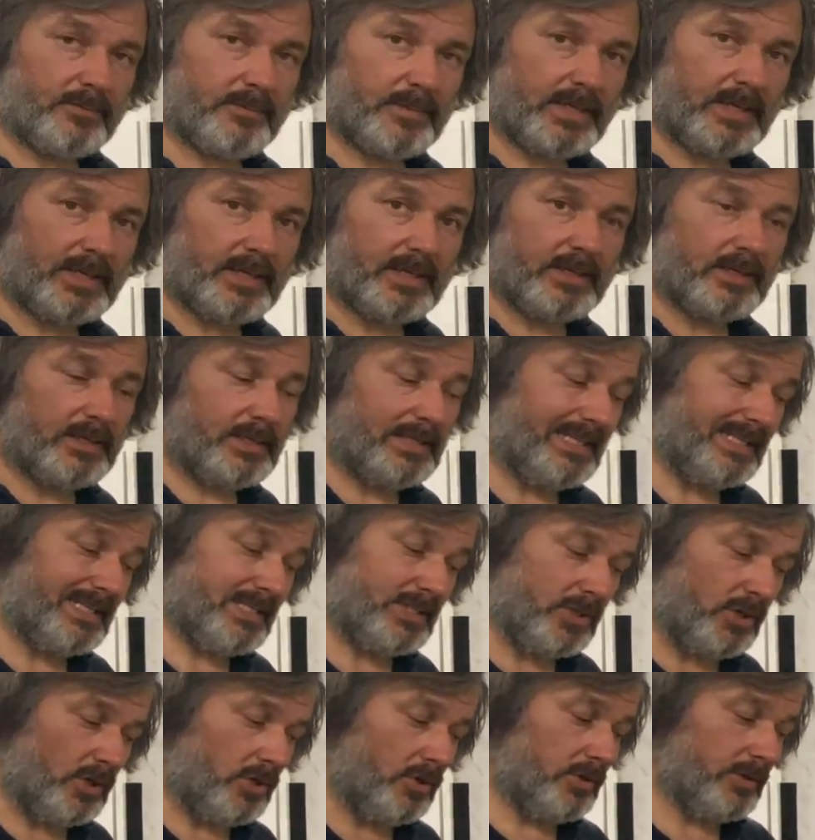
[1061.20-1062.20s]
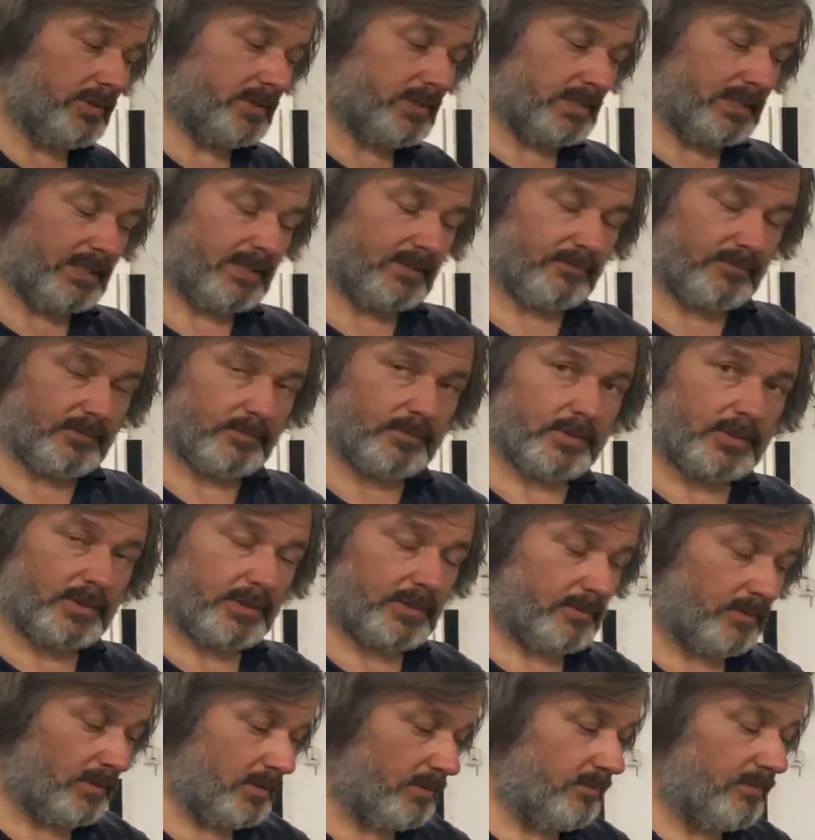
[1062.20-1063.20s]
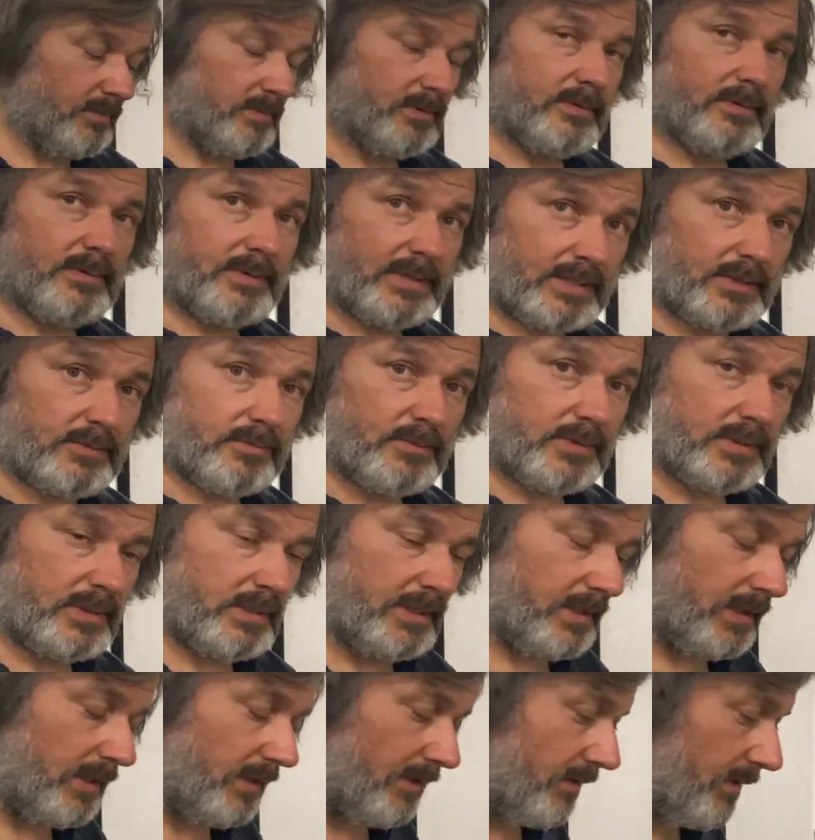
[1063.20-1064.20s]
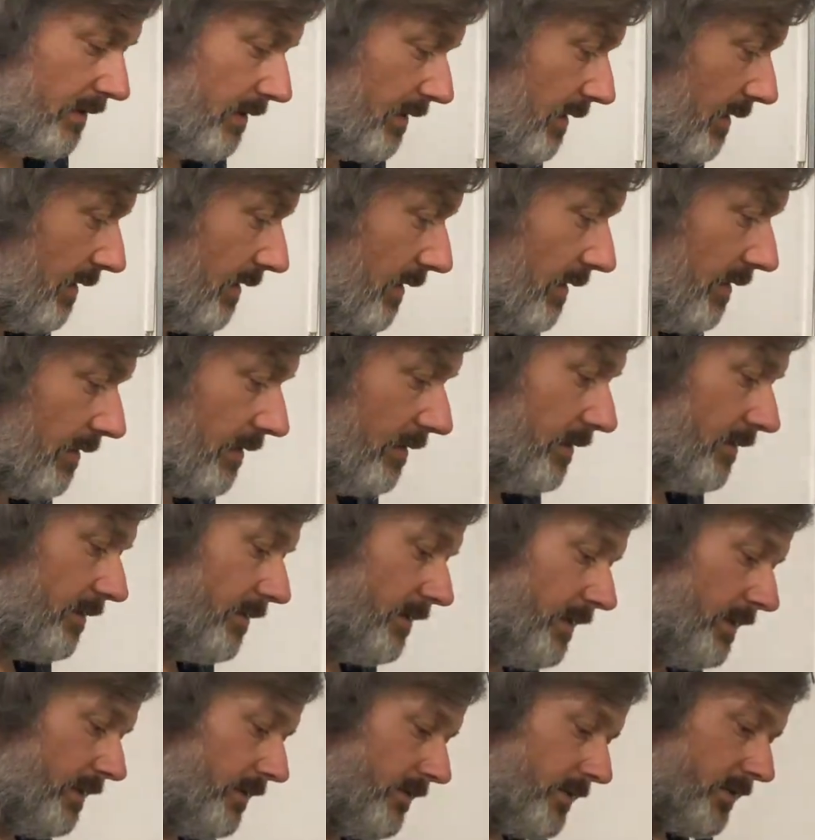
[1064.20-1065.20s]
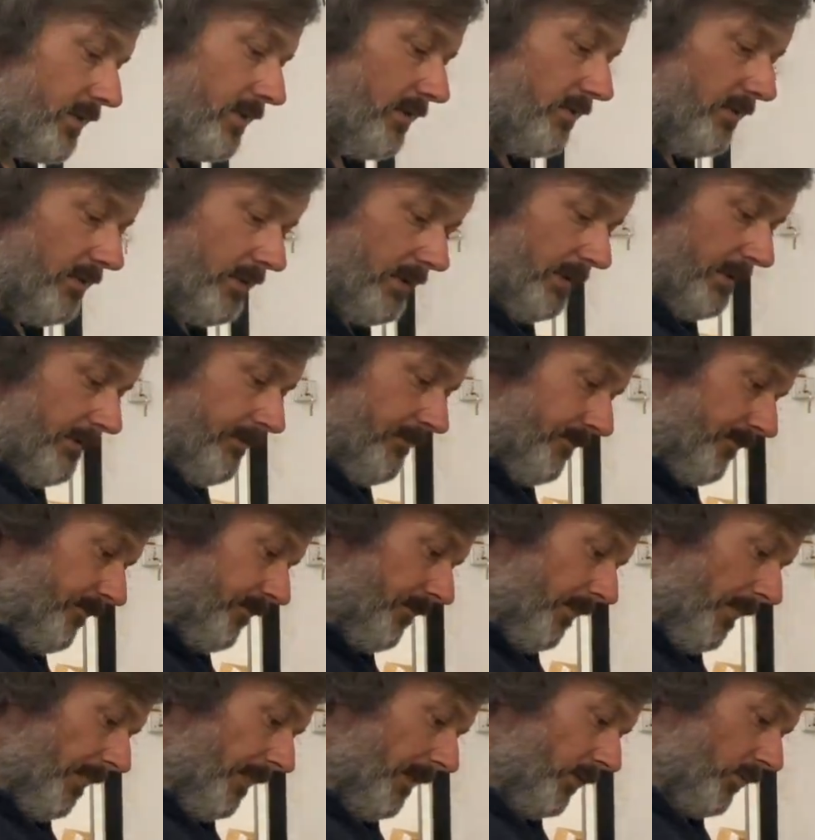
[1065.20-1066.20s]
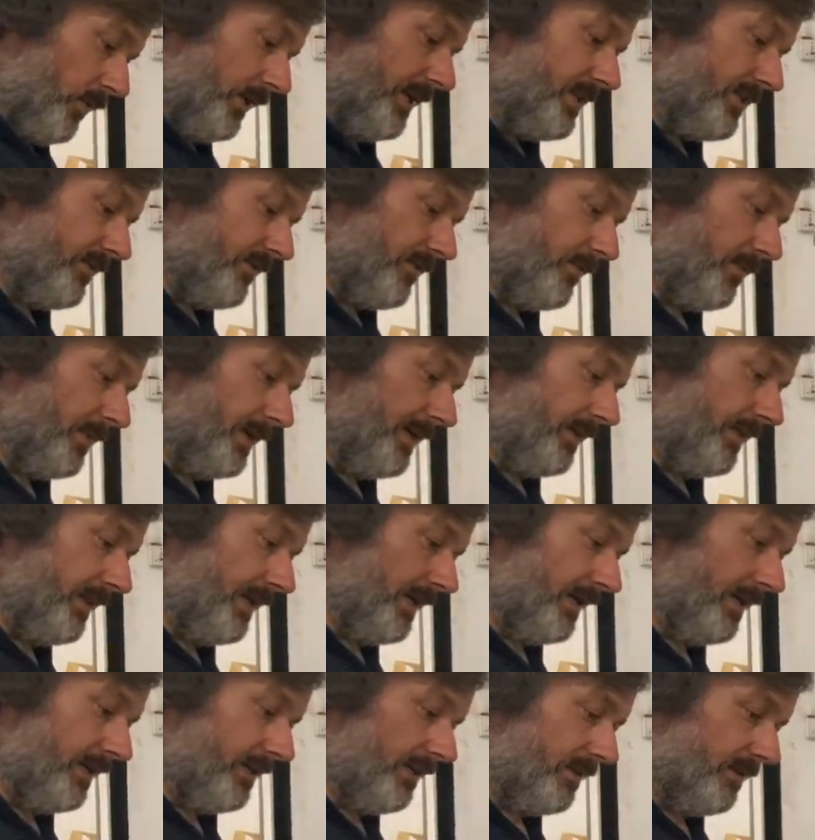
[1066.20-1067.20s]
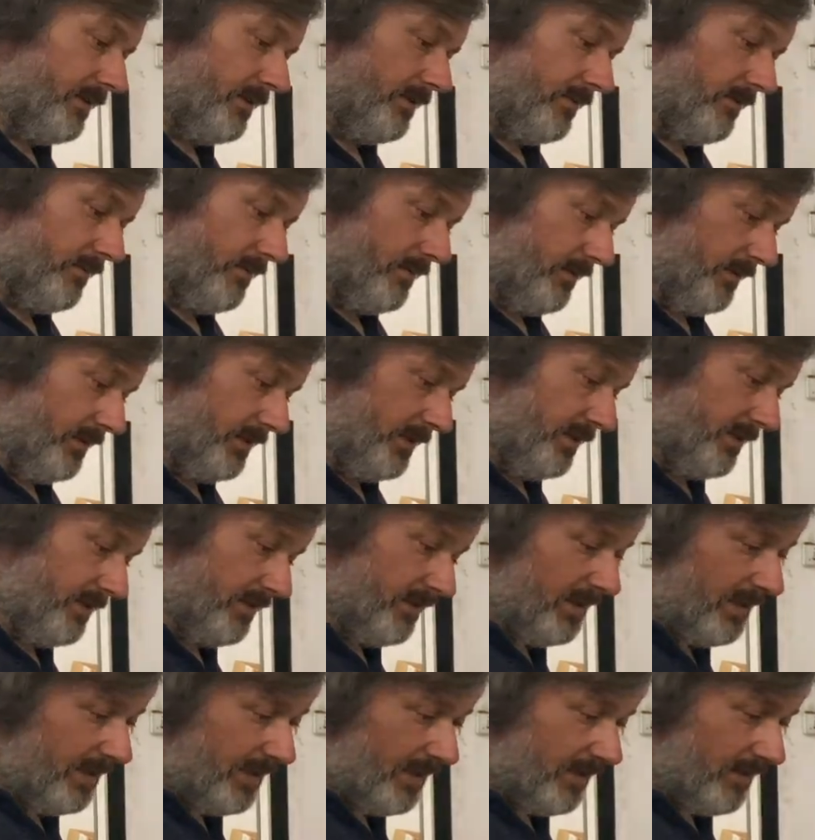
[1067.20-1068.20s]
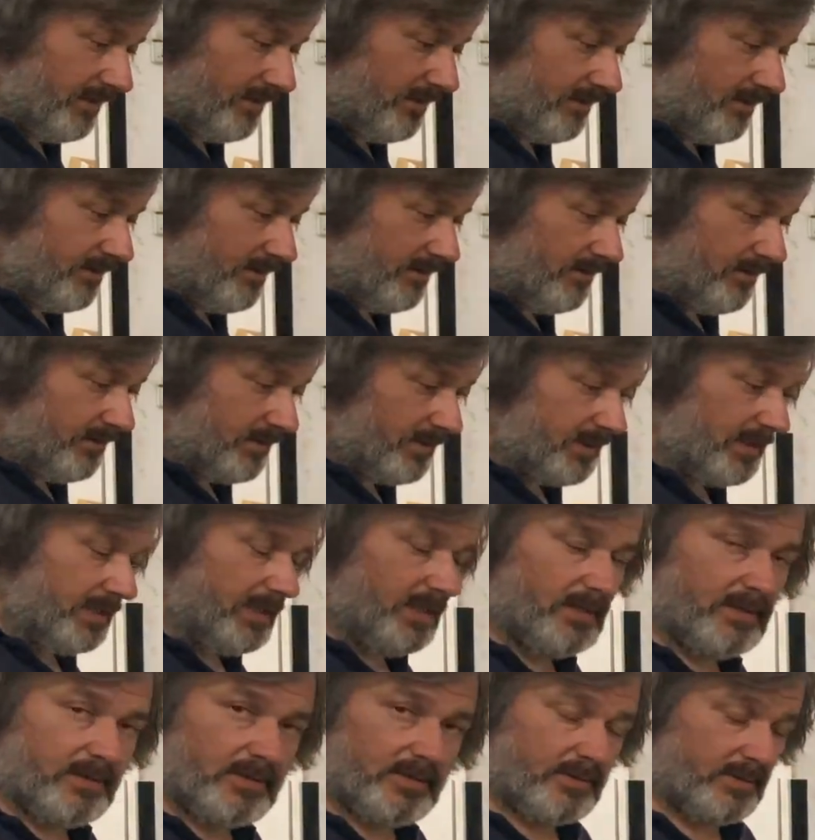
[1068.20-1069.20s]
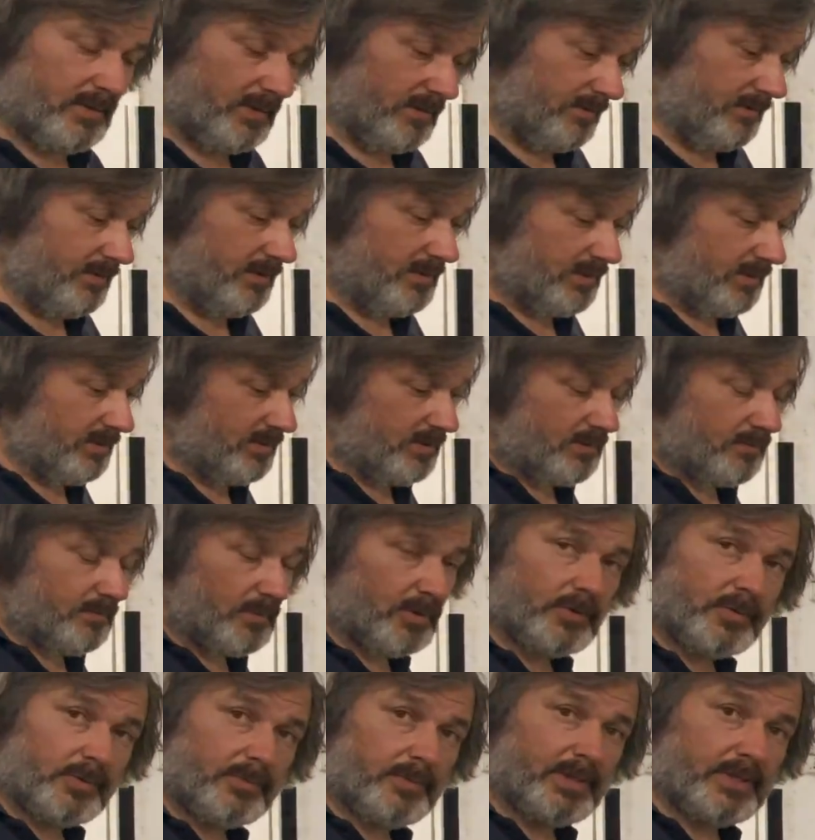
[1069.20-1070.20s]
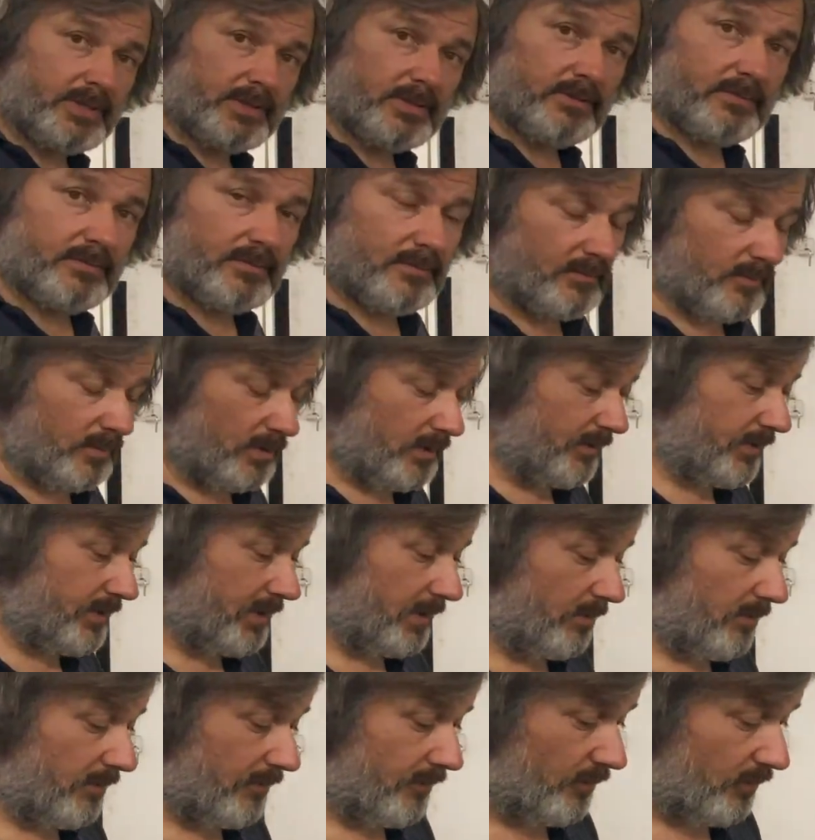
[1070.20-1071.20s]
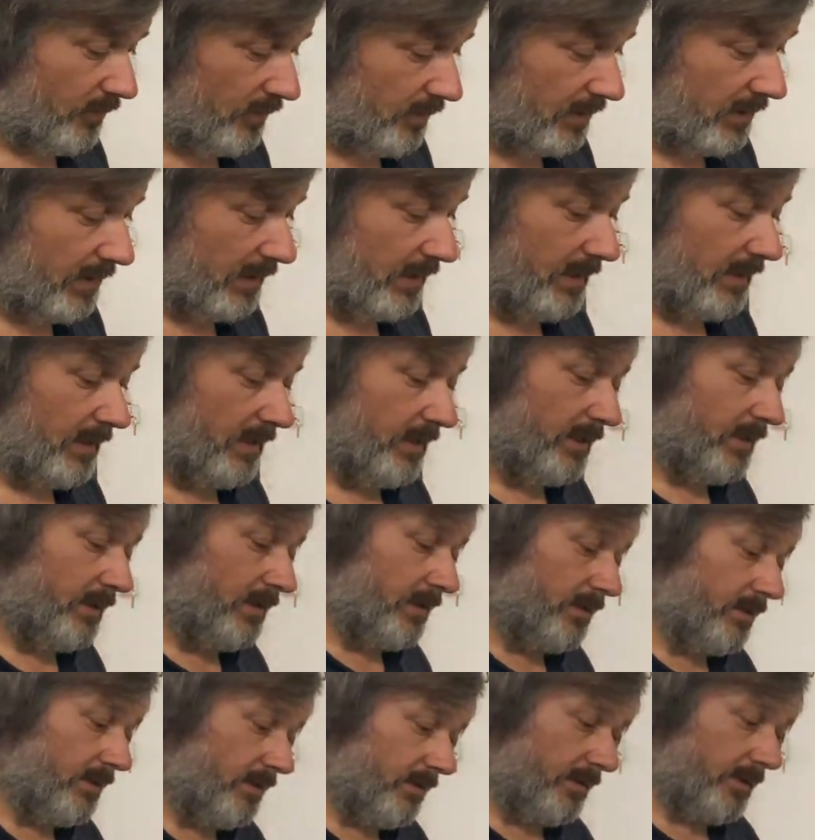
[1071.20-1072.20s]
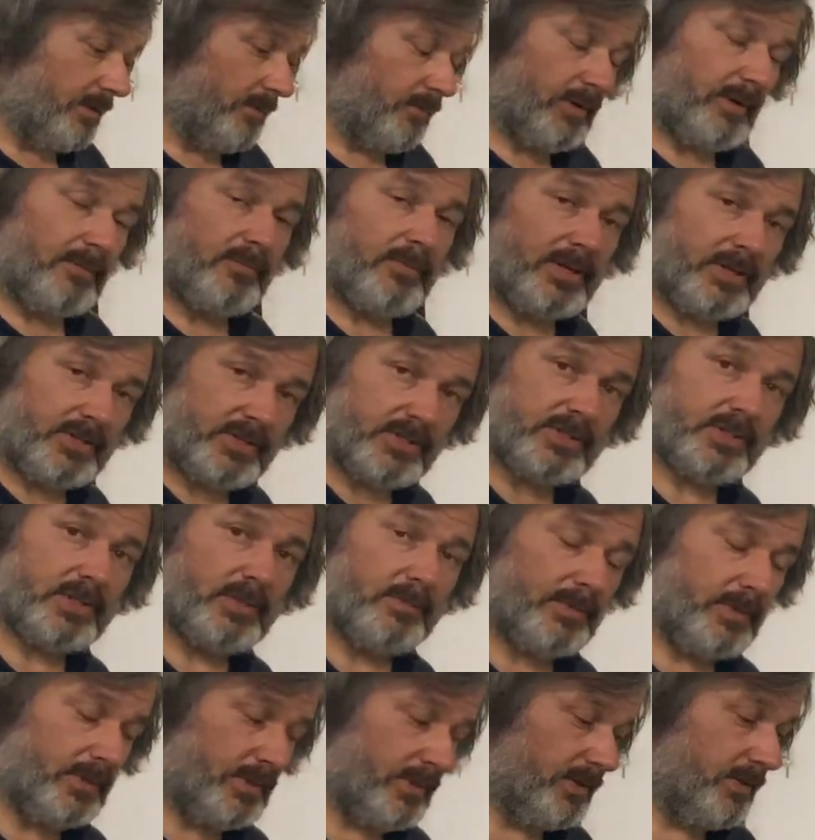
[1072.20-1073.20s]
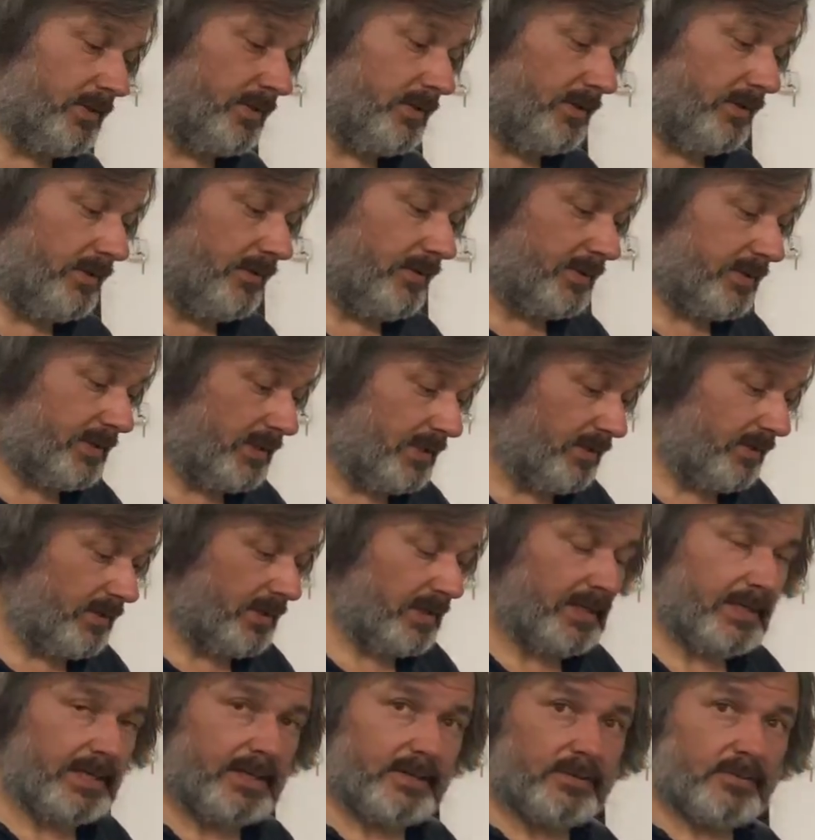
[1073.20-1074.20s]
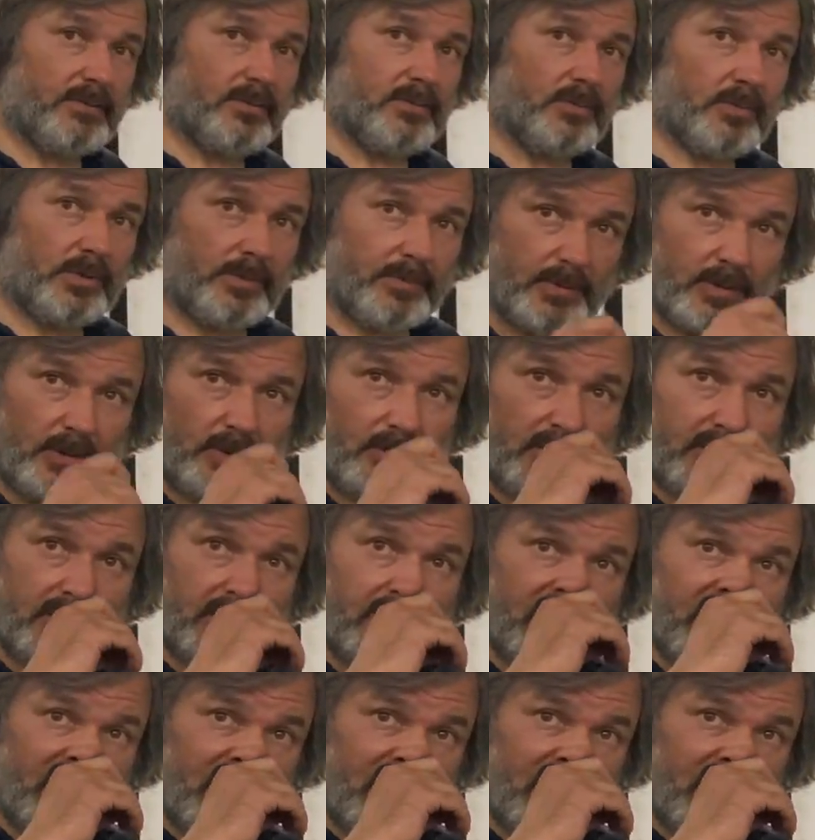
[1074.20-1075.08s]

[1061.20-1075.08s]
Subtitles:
from that, and it's not, it's leaking from higher up. That's where it's leaking. So, reason for being that is that the sealer, this is just my own opinion, from what I've seen before, the preparation has not been done on the cylinder head or the block,